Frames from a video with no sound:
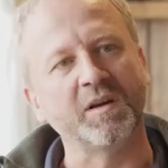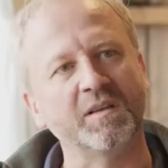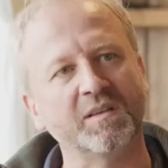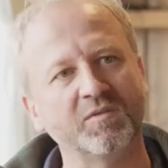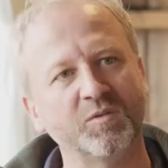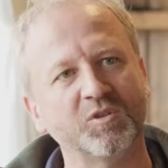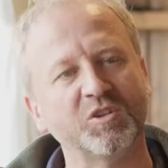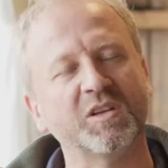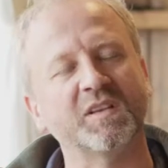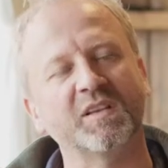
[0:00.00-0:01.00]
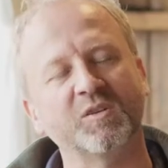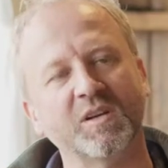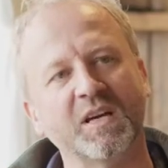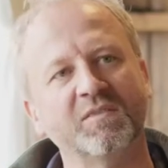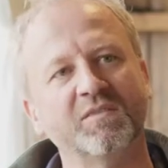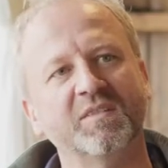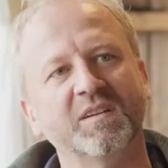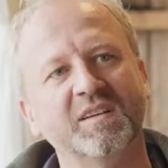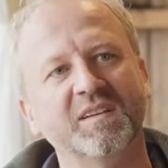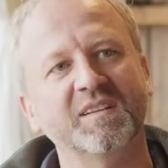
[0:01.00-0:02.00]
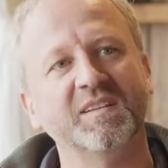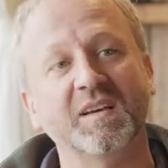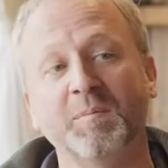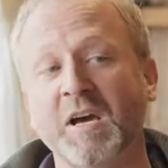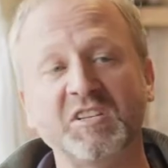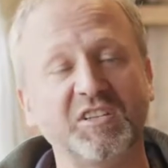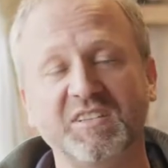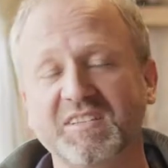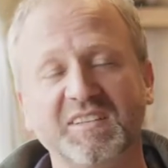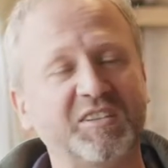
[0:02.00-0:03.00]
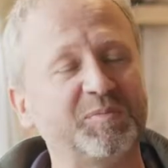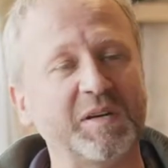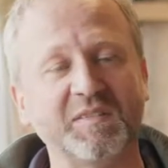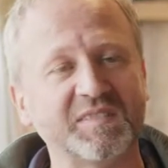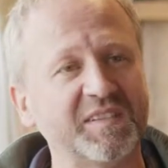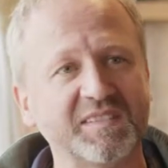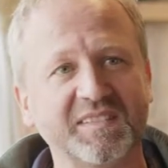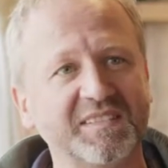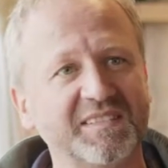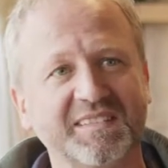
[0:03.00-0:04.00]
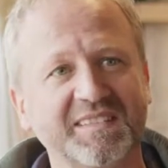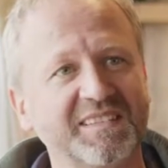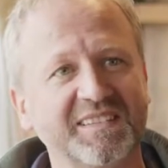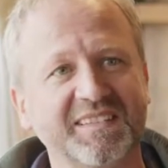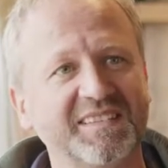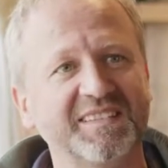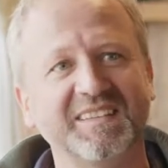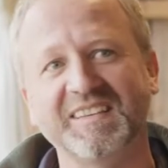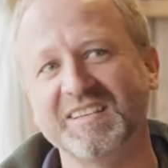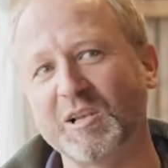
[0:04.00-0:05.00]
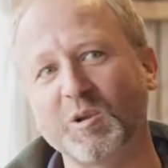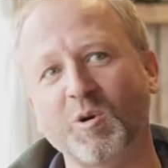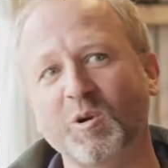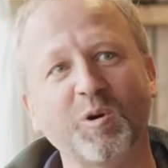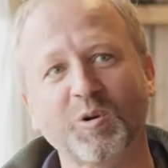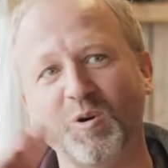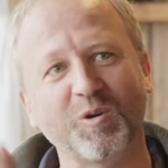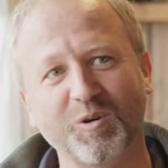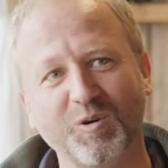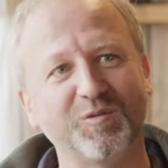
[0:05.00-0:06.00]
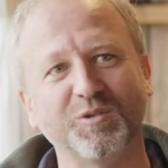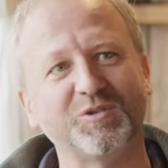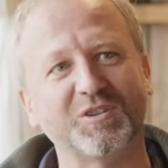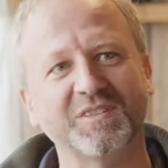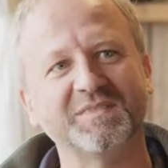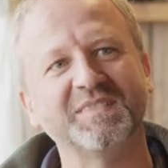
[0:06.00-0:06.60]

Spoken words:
here in the future and they're going to have magic experiences in the long, long, long, long future.